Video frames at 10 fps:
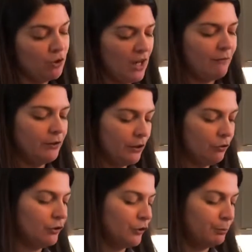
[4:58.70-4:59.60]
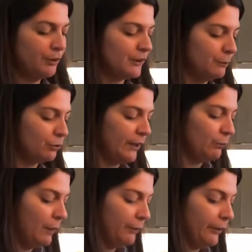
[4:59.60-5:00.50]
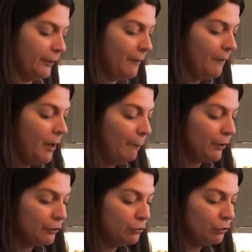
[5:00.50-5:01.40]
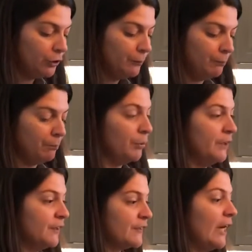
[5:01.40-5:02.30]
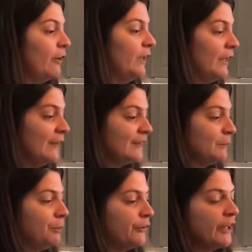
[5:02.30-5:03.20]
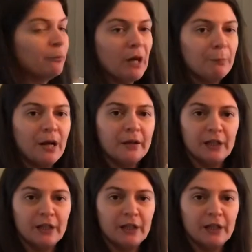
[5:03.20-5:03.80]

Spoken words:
have a lid, you could just put some saran wrap on it. But you could bring this out and easily put that right by that